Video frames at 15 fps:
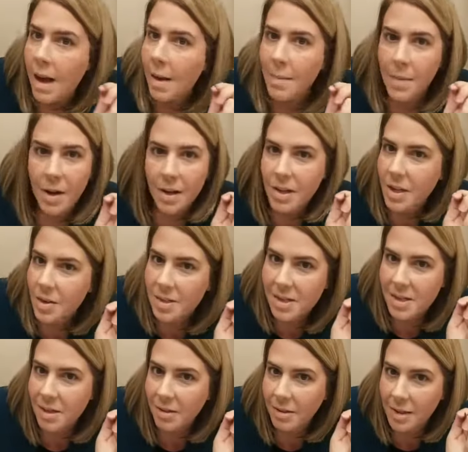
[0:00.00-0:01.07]
I'm not
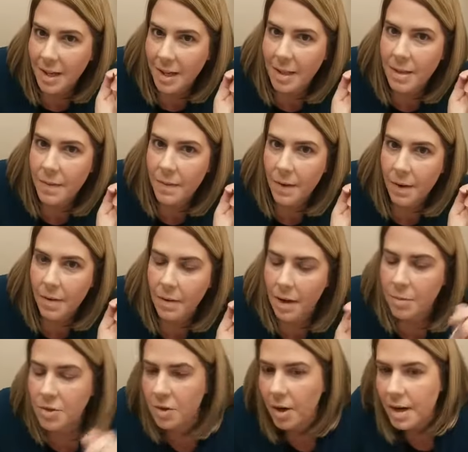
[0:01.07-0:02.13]
used to looking in the phone.
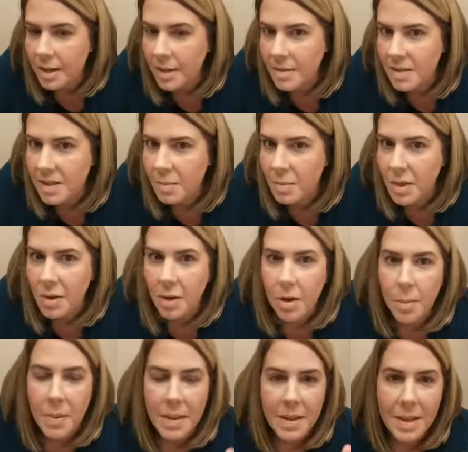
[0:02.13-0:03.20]
I'm trying to use the
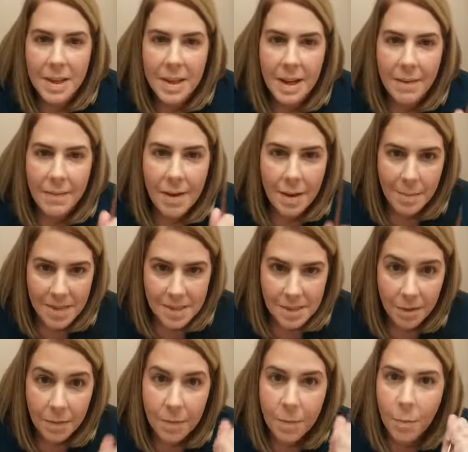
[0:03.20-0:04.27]
mirror, but then I find
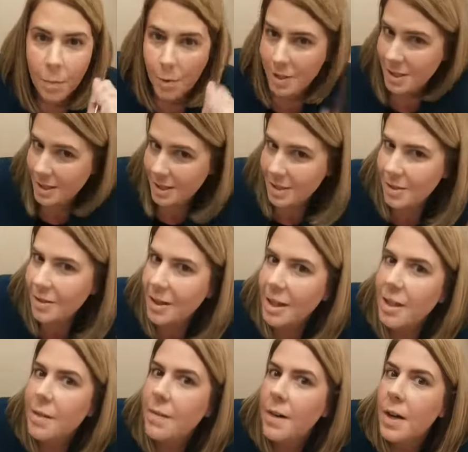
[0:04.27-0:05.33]
myself wanting to look in
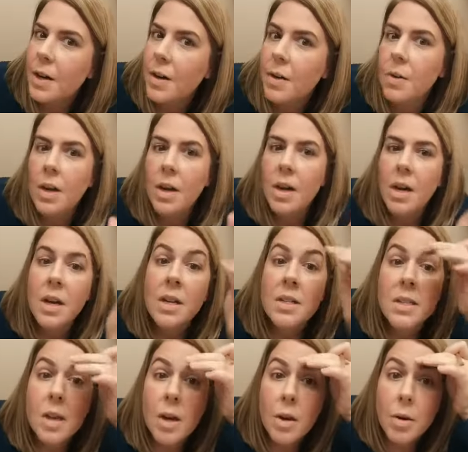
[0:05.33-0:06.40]
the phone.
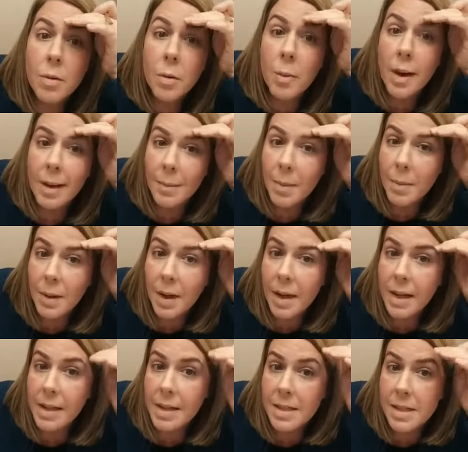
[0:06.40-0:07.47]
So the way I'm
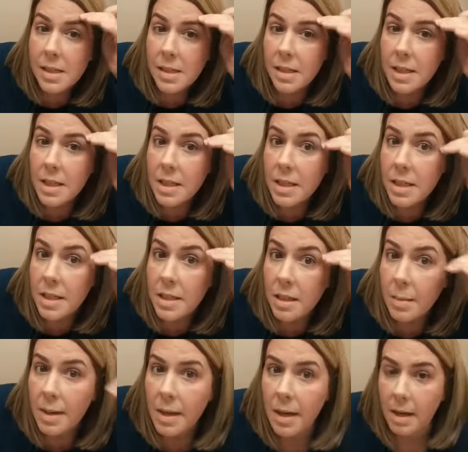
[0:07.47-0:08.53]
applying is a
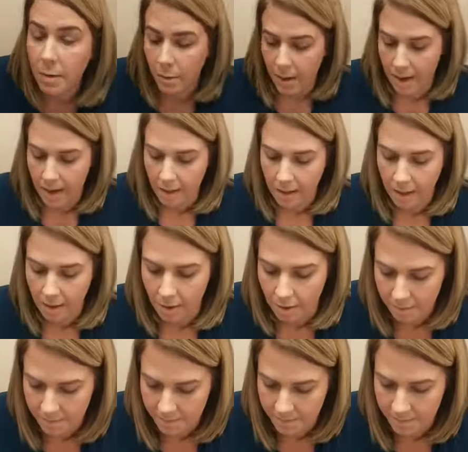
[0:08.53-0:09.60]
little bit out of whack here.
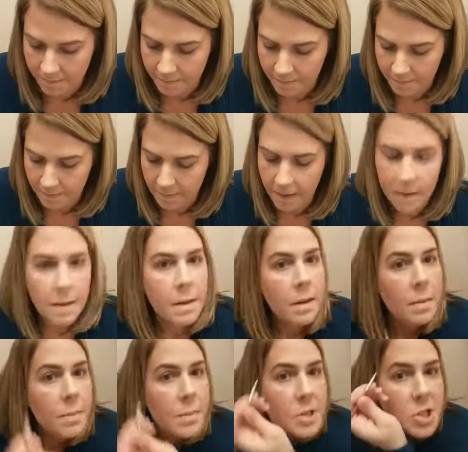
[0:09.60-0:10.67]

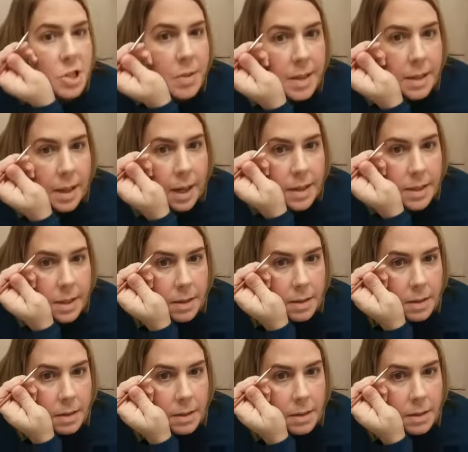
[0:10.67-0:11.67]
But you get the idea.